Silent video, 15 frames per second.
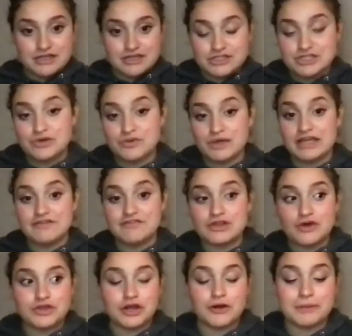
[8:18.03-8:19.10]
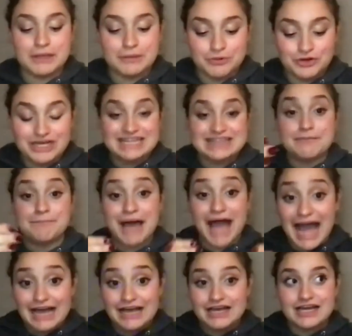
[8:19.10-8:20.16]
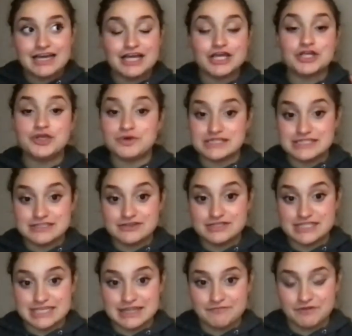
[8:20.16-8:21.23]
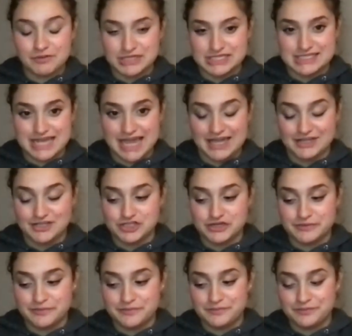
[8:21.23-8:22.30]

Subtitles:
So even though there are people in the back, you can still see them from the stage.